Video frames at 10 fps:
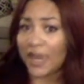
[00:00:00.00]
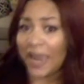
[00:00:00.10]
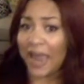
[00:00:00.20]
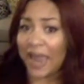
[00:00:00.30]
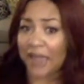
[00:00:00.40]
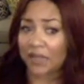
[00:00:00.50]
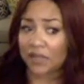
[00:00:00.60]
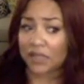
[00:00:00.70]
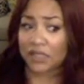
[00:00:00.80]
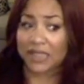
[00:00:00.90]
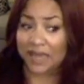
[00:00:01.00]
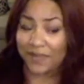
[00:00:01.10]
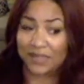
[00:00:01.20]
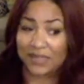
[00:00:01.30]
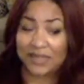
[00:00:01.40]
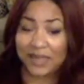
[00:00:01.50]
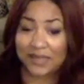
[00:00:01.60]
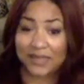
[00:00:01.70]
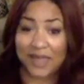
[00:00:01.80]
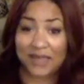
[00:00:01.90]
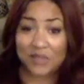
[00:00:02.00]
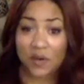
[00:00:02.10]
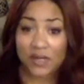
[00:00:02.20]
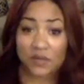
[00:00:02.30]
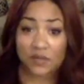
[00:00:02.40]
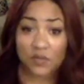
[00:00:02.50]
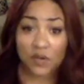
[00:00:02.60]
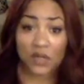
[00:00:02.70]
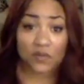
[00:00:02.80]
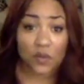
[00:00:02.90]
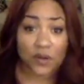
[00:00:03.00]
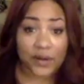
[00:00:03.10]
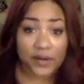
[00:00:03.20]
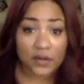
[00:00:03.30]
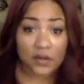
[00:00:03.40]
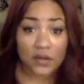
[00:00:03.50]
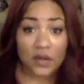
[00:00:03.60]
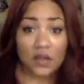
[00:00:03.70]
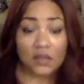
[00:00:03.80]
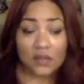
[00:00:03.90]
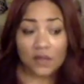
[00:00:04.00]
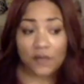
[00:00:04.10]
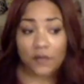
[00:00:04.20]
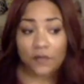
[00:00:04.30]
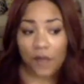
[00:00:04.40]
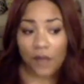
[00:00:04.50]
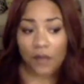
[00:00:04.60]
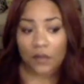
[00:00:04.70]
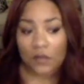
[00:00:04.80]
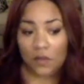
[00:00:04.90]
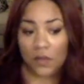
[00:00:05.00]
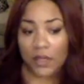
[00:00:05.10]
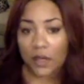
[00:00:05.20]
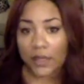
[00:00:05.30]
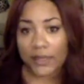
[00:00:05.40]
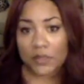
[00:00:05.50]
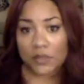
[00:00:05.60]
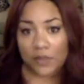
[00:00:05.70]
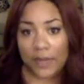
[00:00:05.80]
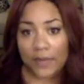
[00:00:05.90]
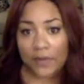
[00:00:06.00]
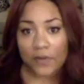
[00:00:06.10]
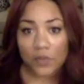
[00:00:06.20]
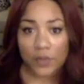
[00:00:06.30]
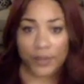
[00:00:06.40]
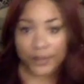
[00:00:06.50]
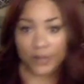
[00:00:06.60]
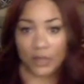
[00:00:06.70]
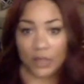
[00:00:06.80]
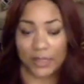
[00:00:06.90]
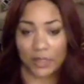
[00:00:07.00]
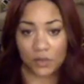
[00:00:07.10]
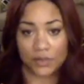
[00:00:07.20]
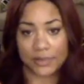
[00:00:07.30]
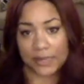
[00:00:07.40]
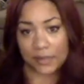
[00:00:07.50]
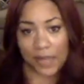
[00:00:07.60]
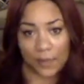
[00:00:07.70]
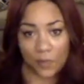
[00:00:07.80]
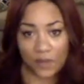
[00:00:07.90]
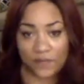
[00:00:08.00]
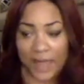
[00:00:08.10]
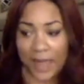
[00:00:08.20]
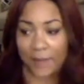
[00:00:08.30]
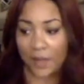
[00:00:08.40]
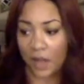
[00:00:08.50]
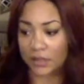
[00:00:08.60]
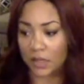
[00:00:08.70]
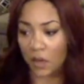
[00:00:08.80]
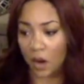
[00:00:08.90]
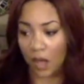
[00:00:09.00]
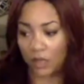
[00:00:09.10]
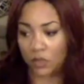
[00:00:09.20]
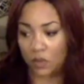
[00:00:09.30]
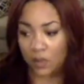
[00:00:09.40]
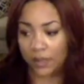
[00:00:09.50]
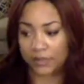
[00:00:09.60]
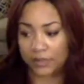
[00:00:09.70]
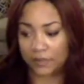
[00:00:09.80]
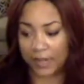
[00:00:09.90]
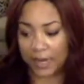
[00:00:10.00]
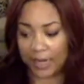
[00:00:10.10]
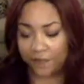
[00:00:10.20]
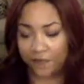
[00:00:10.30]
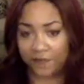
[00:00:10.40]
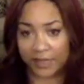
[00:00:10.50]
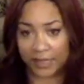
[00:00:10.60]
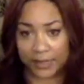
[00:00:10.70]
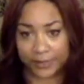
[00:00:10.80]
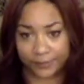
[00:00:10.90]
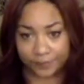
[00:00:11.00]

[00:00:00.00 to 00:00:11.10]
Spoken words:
and I think she's like a size 22, 24. So if you follow Torrid on Instagram or Twitter, like you'll see a lot more of that. But also on Torrid's main feed,